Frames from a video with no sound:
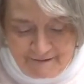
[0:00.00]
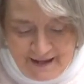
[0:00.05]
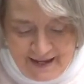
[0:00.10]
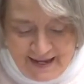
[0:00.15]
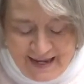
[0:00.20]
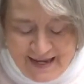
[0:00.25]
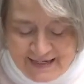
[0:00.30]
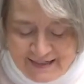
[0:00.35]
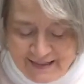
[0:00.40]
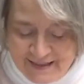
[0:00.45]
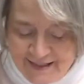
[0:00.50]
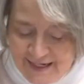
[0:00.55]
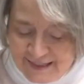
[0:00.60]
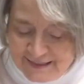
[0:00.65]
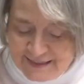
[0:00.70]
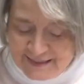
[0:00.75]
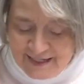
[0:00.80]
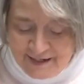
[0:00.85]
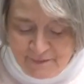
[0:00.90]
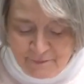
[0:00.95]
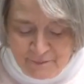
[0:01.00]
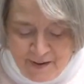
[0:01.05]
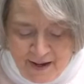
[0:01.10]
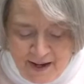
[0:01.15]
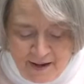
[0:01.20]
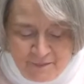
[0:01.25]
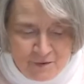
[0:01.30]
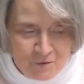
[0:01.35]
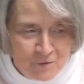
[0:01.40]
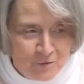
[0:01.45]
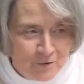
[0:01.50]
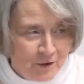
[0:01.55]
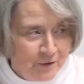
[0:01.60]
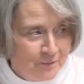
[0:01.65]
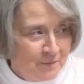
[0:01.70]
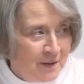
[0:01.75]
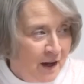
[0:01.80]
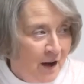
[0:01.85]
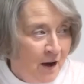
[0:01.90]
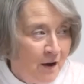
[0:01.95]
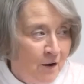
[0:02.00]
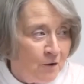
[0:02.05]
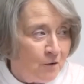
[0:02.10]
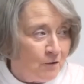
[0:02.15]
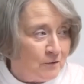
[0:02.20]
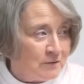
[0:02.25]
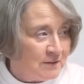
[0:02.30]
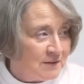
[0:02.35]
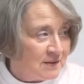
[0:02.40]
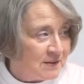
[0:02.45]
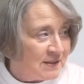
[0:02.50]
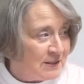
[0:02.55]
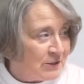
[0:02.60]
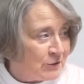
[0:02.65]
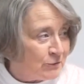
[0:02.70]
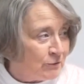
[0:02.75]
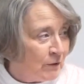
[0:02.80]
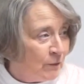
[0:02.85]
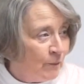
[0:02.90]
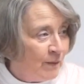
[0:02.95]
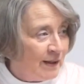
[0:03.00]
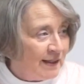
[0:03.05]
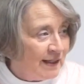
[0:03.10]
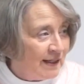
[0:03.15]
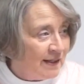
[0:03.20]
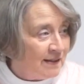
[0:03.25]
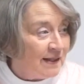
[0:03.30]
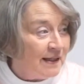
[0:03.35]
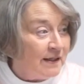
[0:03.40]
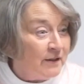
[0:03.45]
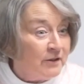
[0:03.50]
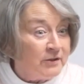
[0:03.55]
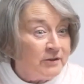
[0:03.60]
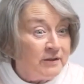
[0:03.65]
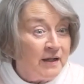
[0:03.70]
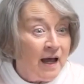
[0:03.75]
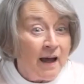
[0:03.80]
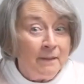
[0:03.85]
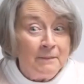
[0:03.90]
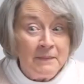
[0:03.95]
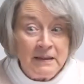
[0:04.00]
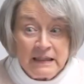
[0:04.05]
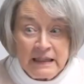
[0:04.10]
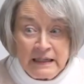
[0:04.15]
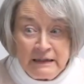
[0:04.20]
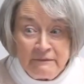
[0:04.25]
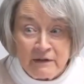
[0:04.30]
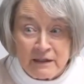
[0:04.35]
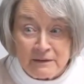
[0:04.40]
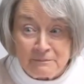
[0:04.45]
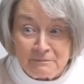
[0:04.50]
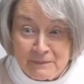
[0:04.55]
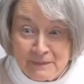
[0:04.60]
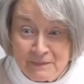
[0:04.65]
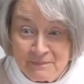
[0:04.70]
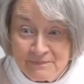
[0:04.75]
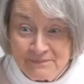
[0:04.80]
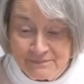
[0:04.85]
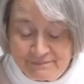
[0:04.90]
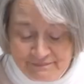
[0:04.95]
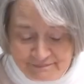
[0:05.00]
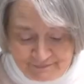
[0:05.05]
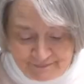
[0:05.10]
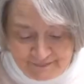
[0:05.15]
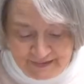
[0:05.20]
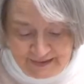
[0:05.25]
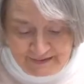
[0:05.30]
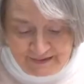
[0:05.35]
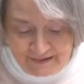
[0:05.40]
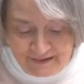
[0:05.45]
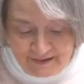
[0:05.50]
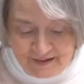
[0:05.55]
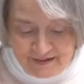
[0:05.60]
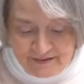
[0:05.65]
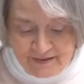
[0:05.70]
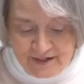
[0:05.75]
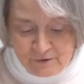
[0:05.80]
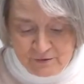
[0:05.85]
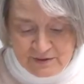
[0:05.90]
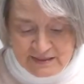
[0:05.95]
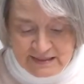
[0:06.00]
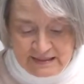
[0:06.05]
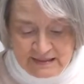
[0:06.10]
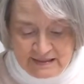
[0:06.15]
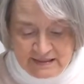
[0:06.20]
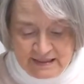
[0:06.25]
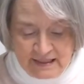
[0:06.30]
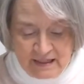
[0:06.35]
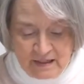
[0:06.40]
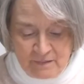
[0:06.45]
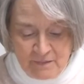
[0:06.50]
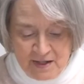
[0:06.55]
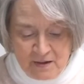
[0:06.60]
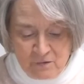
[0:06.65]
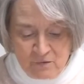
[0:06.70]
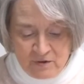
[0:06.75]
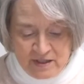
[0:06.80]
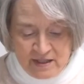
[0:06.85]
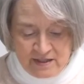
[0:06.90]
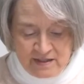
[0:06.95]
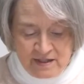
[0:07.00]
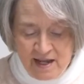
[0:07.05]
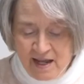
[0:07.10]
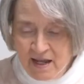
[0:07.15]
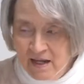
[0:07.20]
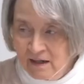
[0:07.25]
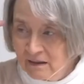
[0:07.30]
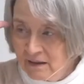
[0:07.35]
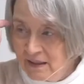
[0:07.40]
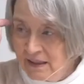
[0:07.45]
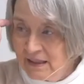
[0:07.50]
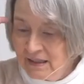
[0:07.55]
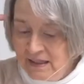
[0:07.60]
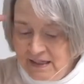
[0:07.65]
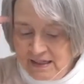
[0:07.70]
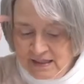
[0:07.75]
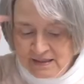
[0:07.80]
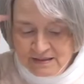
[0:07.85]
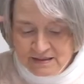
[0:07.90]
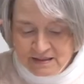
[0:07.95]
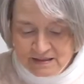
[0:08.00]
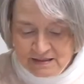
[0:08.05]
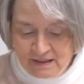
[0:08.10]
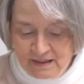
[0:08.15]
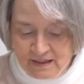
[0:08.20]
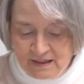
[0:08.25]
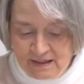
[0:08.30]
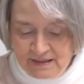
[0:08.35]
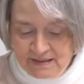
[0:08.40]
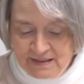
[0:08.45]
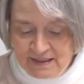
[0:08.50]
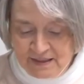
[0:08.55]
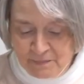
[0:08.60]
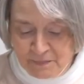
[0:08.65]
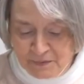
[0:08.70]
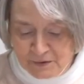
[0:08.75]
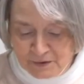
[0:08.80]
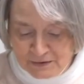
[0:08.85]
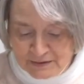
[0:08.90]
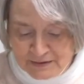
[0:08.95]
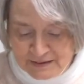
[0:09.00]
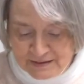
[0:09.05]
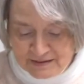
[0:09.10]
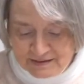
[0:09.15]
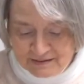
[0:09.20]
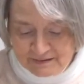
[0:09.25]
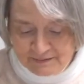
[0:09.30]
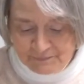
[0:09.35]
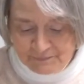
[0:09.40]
And that's that Bible word, behold. Sisera went in. He could not believe it. There was his enemy with a nail in his temples.